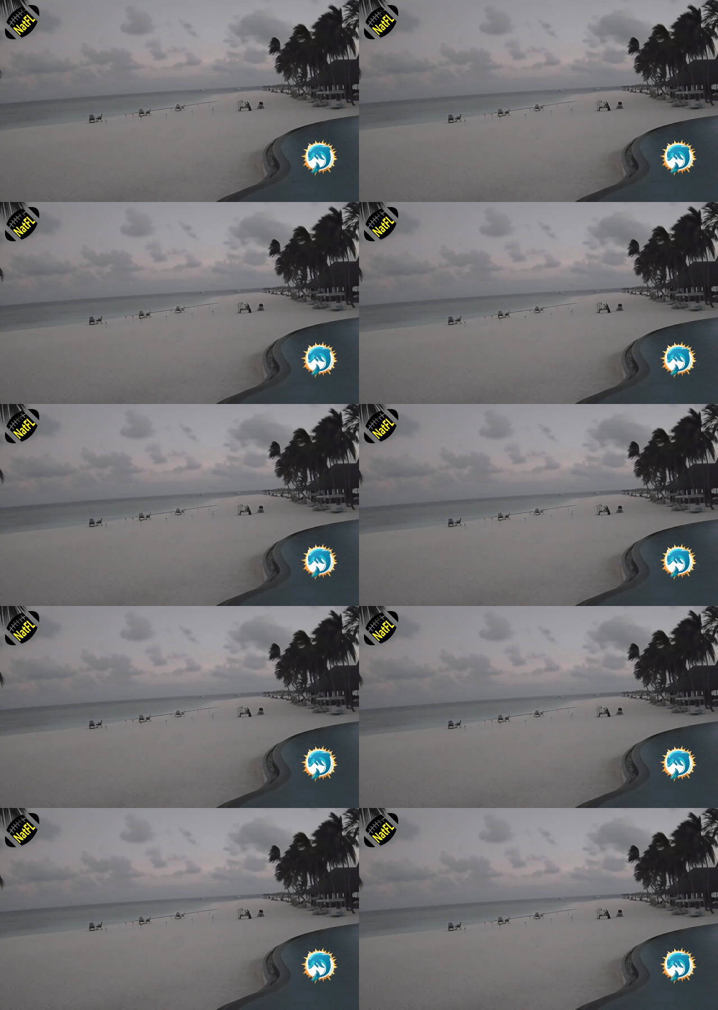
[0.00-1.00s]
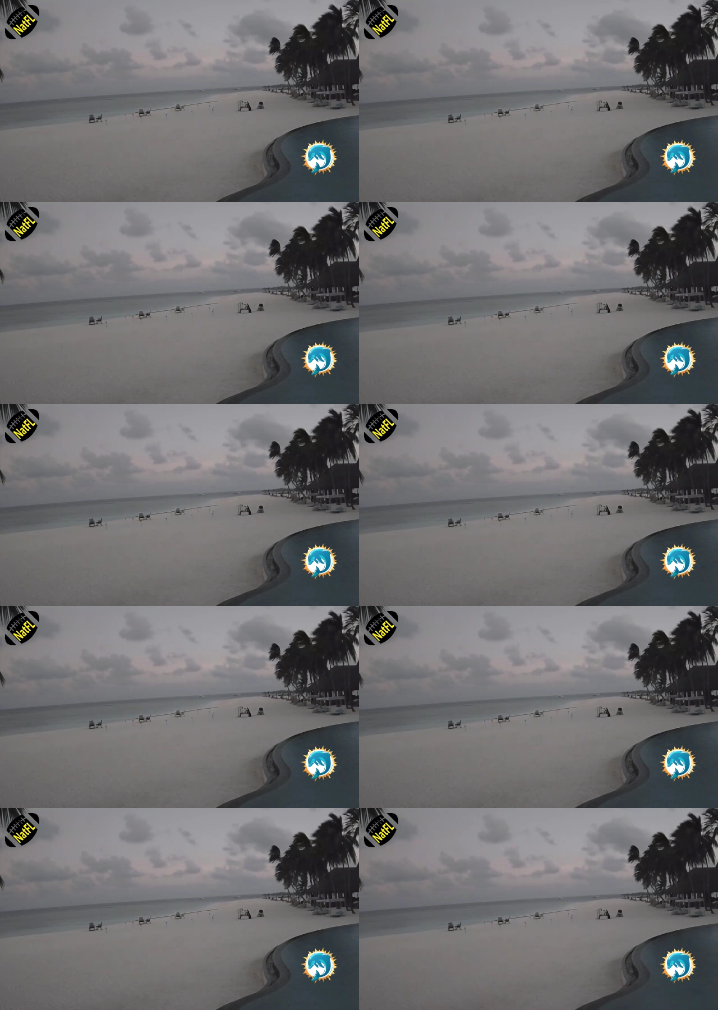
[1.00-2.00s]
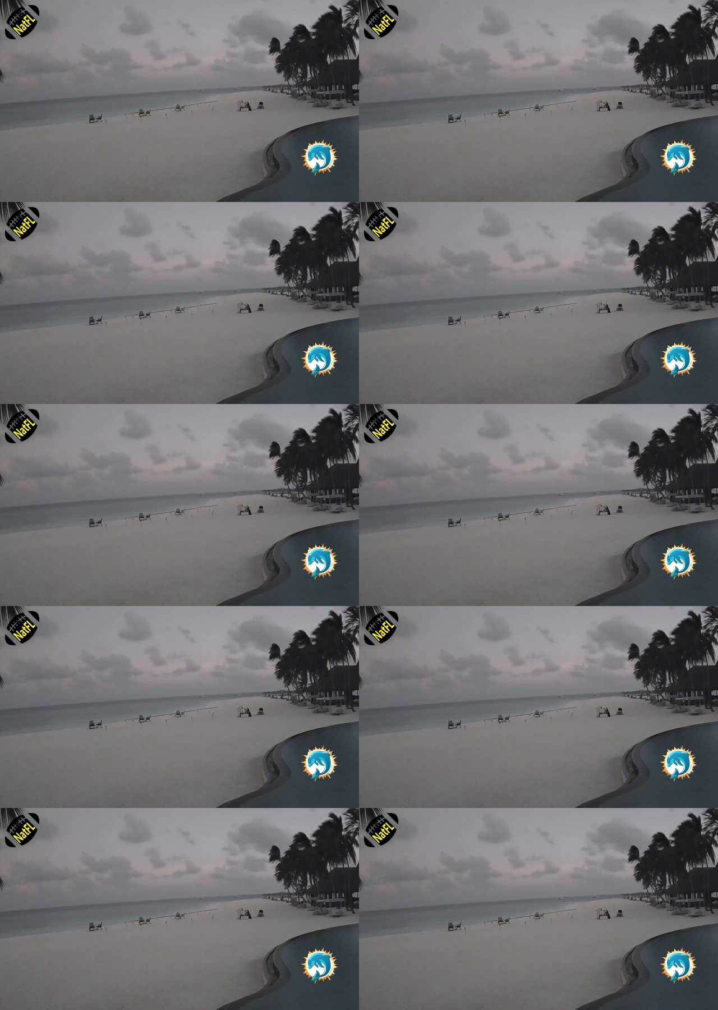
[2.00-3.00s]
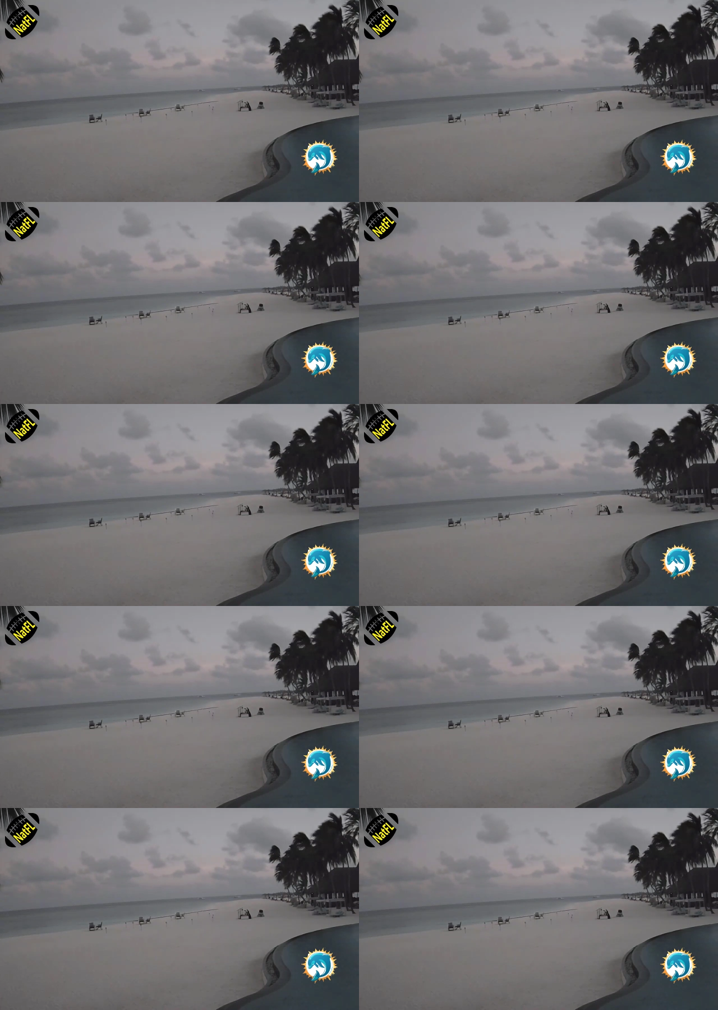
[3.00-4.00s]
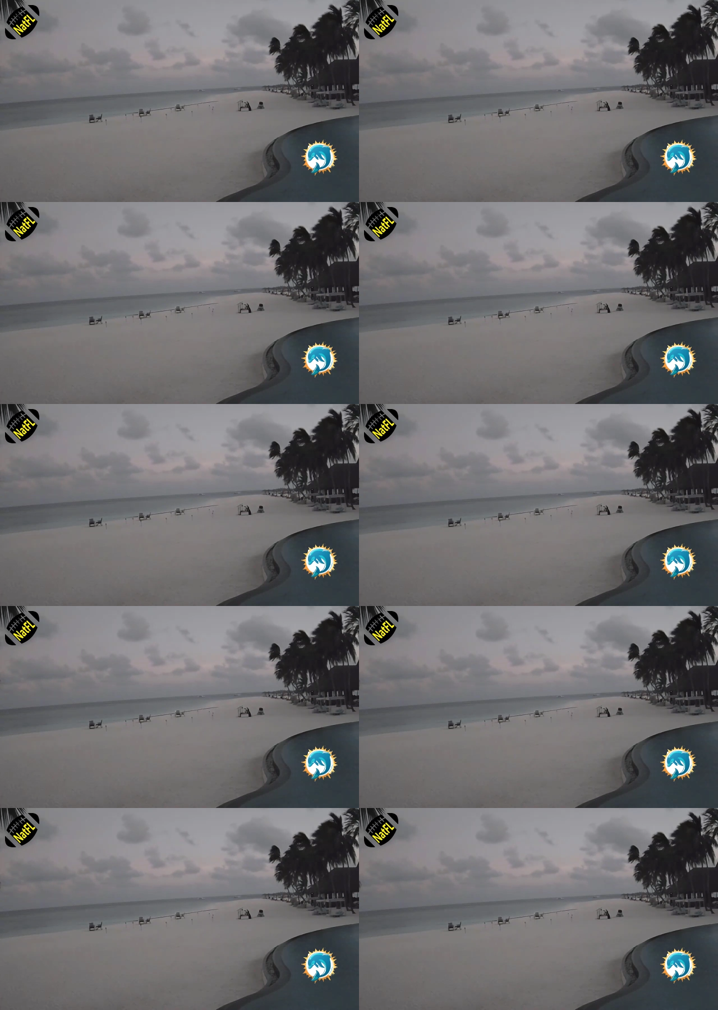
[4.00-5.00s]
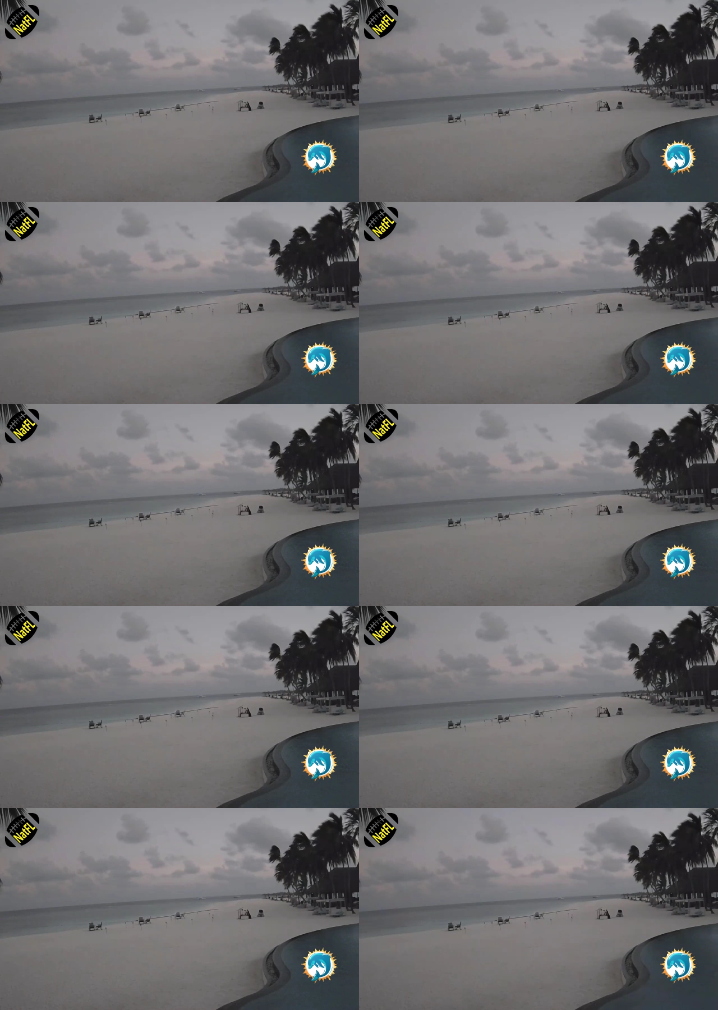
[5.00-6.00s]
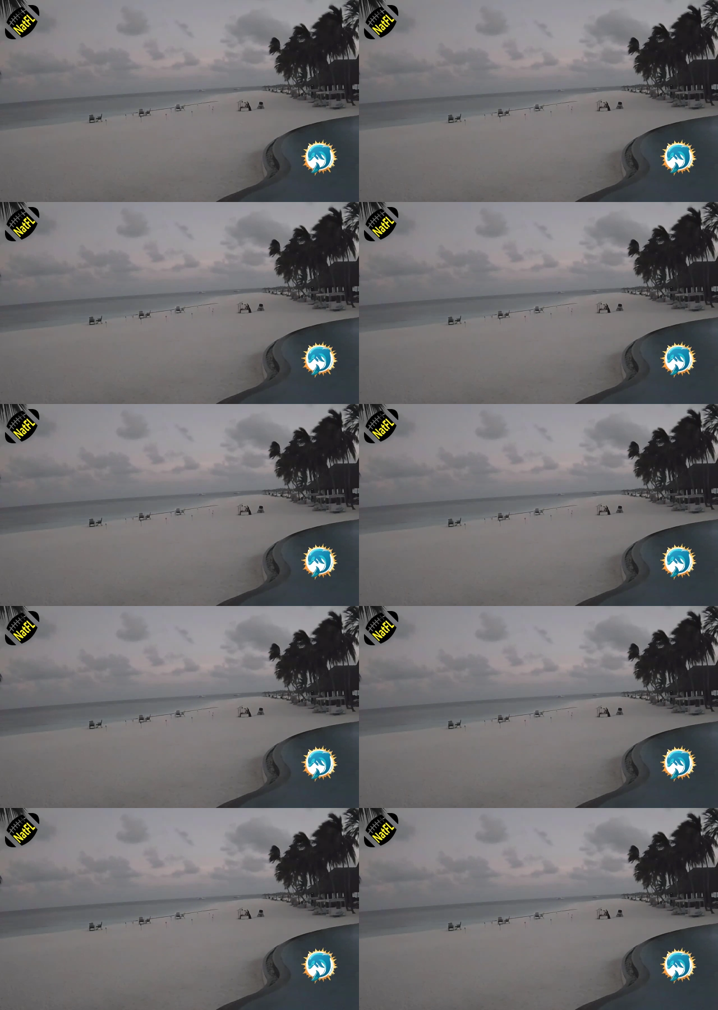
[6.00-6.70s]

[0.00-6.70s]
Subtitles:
No face is visible, so there are no lips to read.